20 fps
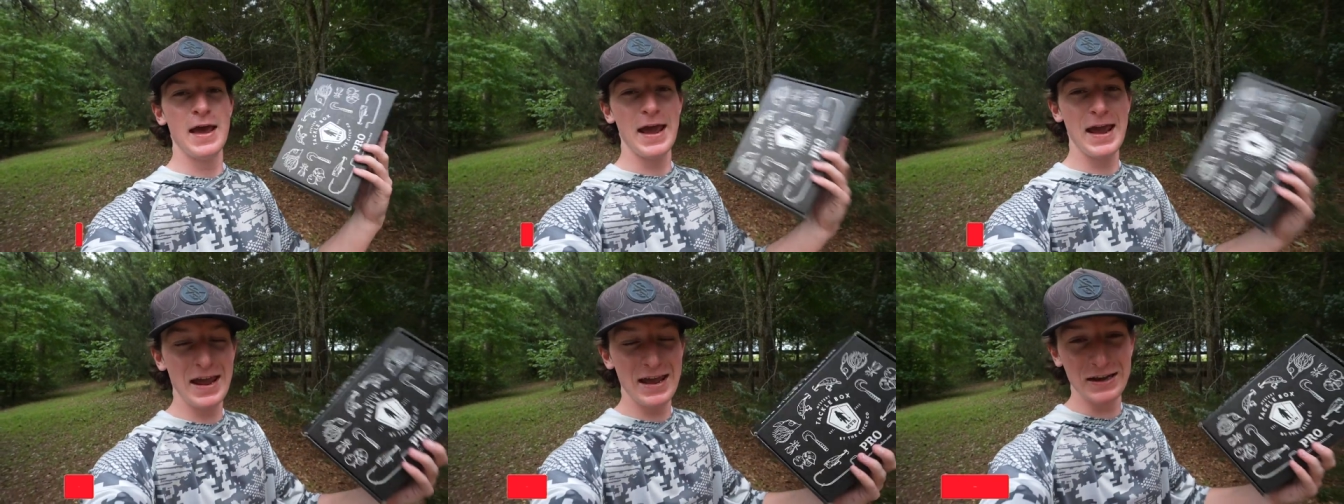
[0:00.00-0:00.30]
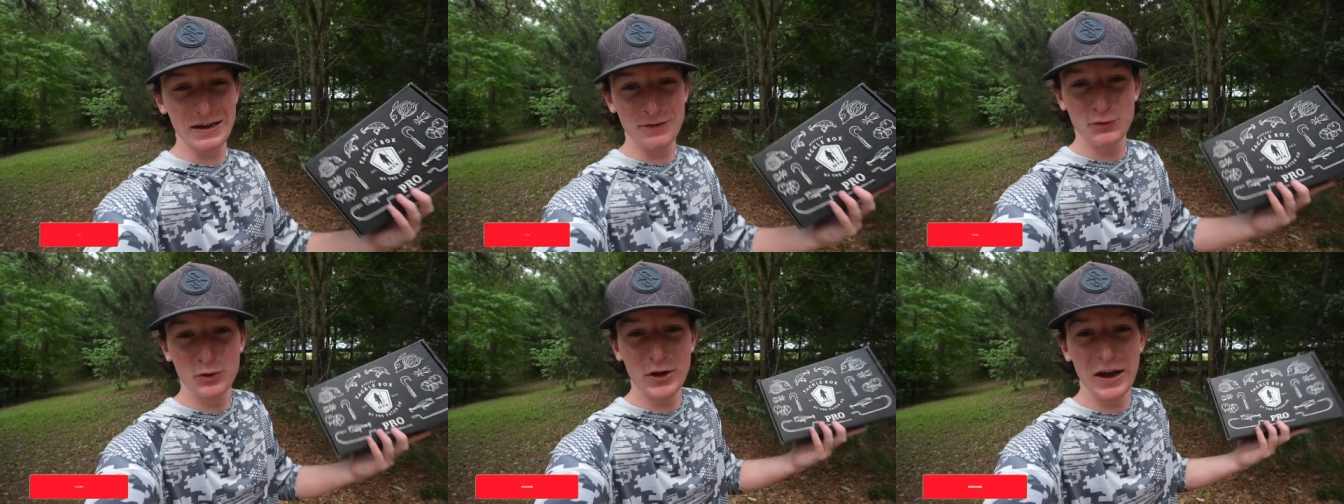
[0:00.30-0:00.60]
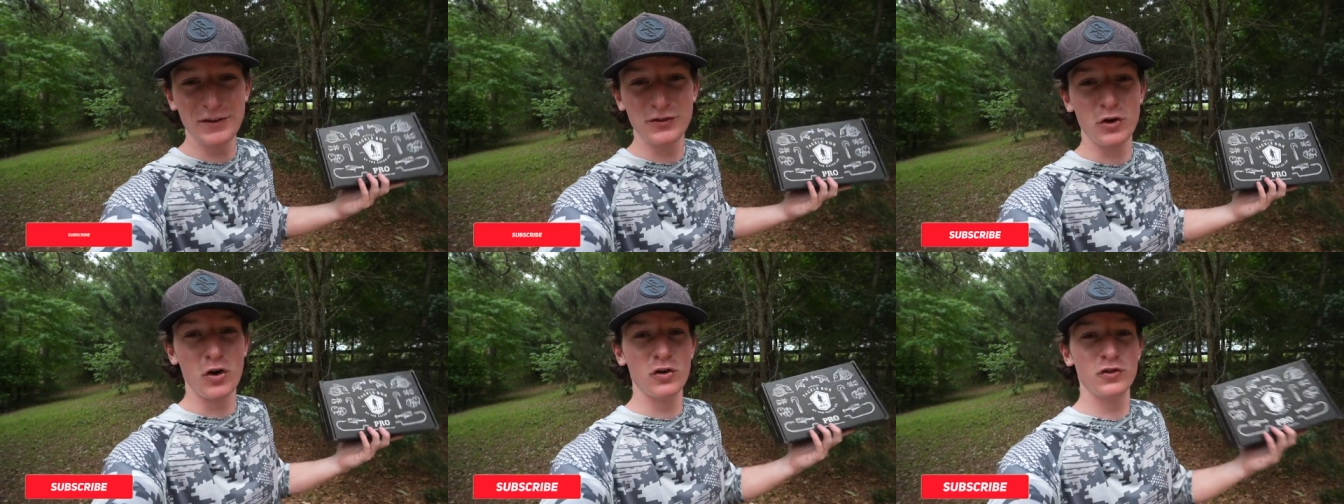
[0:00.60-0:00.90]
And if you
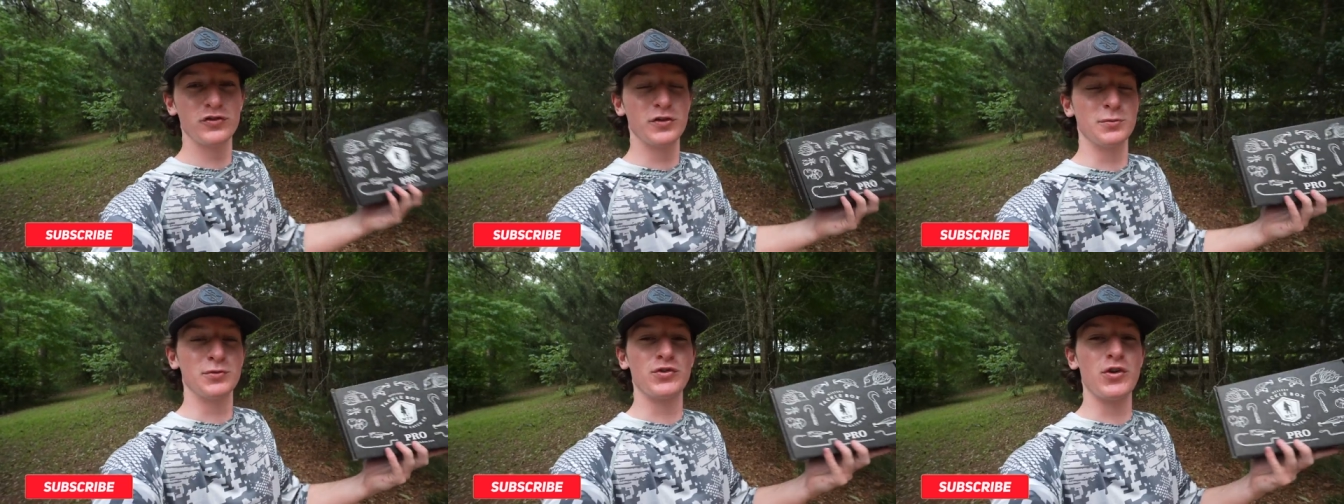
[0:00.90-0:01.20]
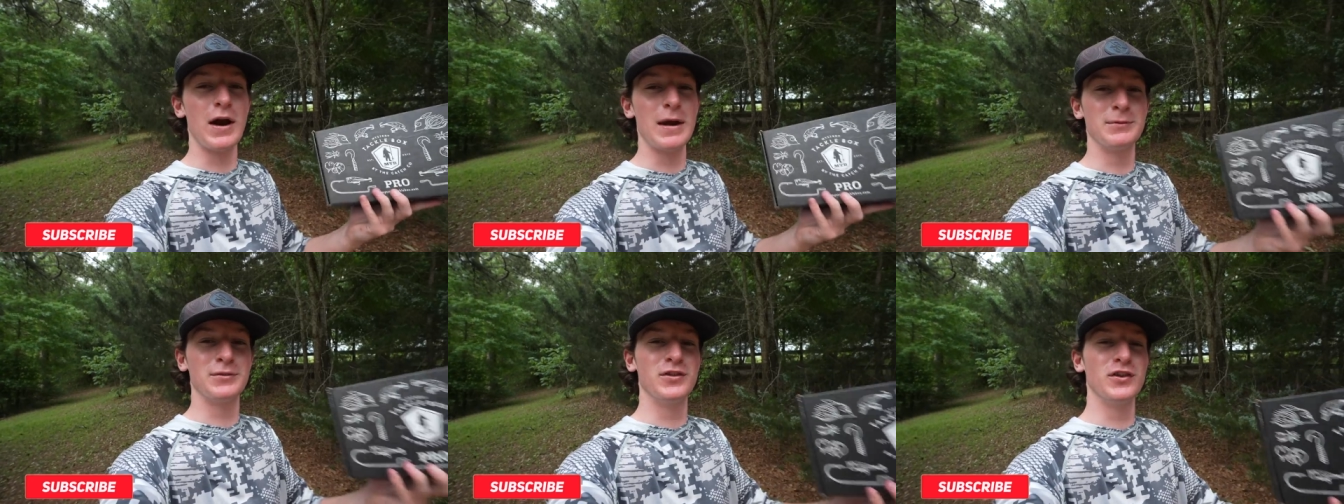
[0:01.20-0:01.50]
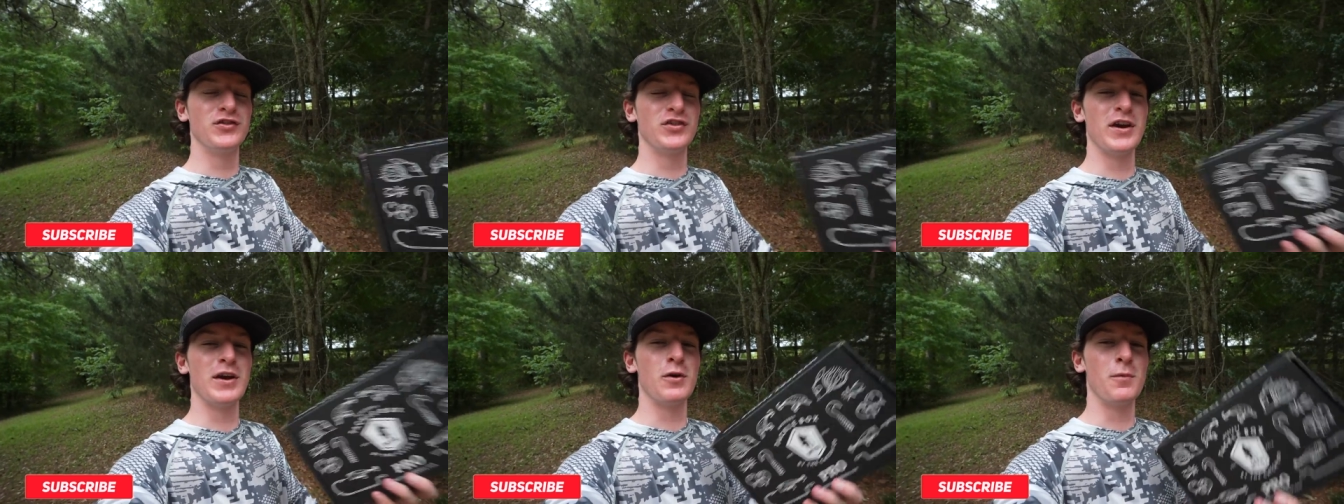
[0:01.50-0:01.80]
guys aren't subscribed to
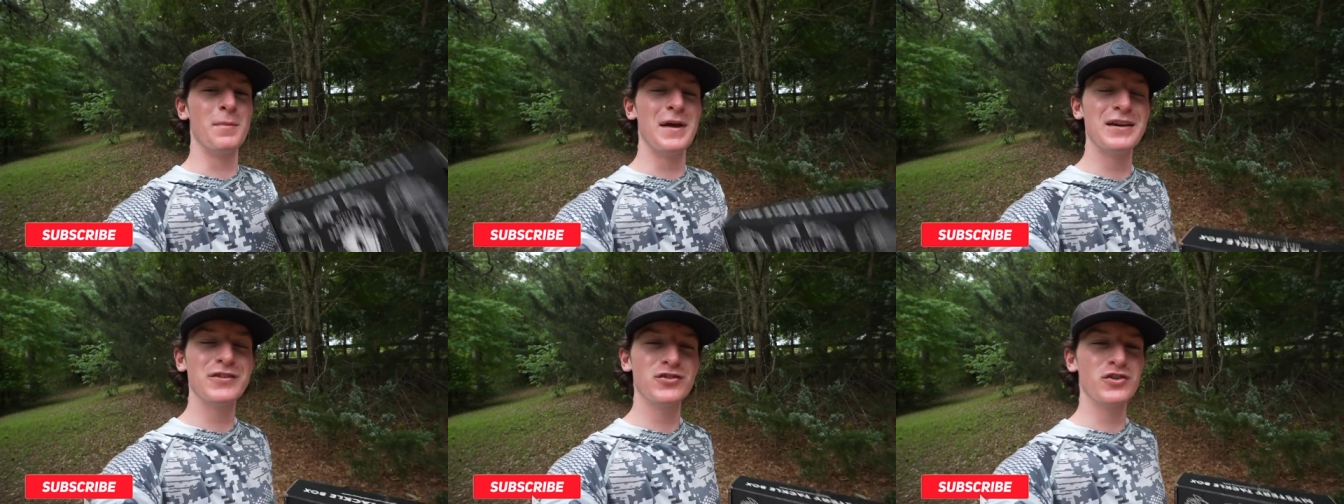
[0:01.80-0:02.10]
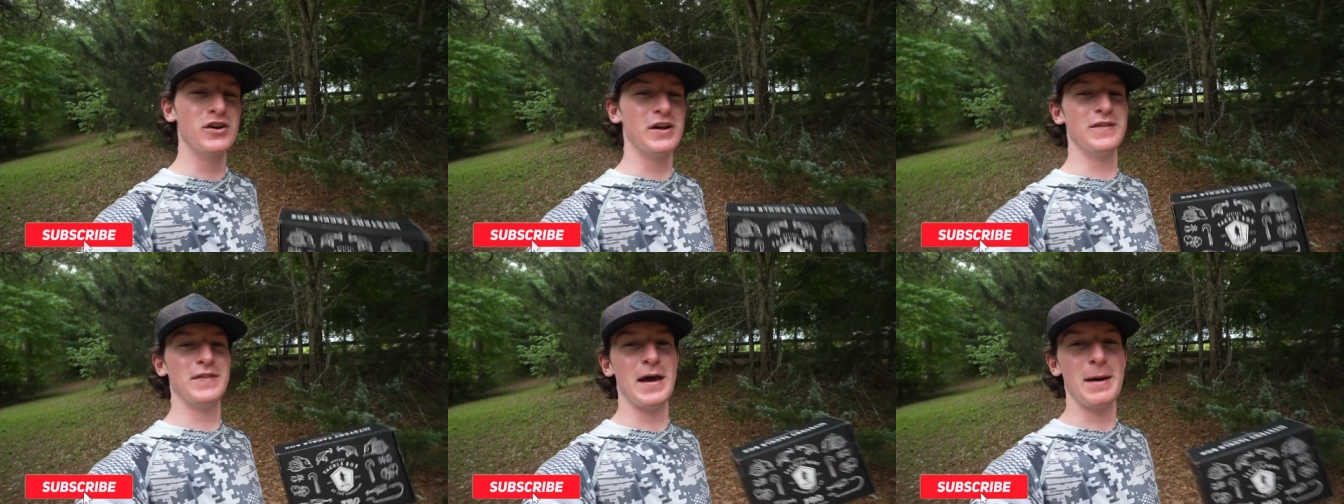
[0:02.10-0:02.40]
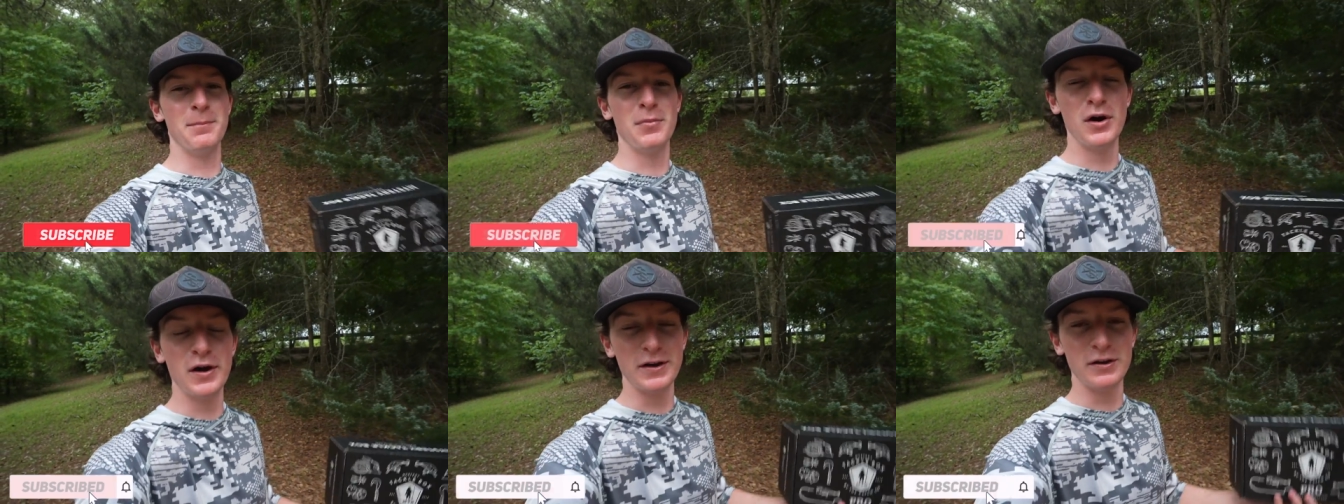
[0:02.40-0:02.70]
the channel, make sure to hit
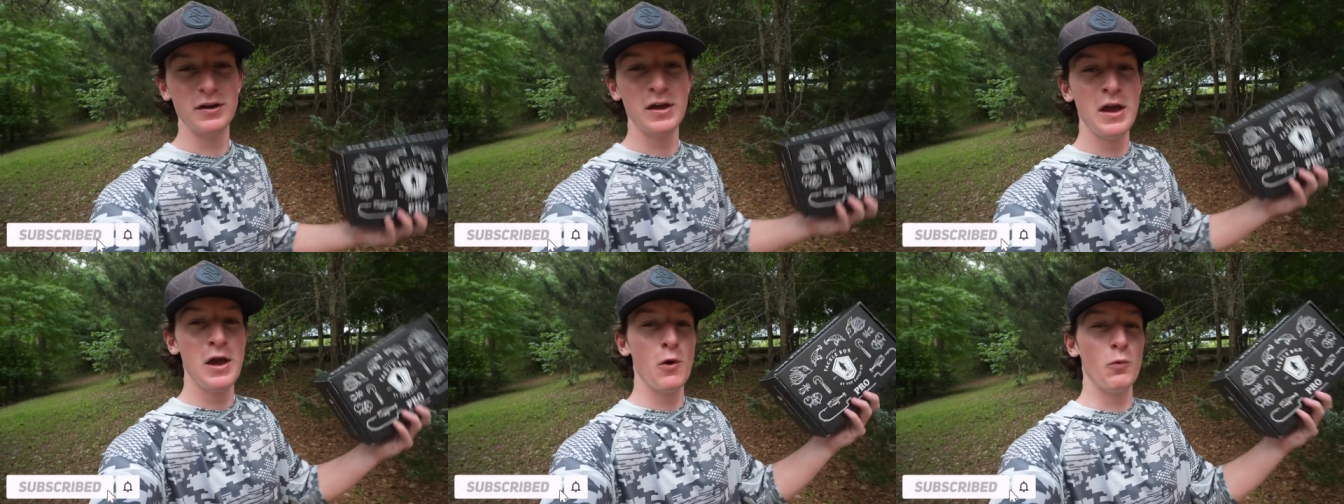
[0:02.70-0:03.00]
that button.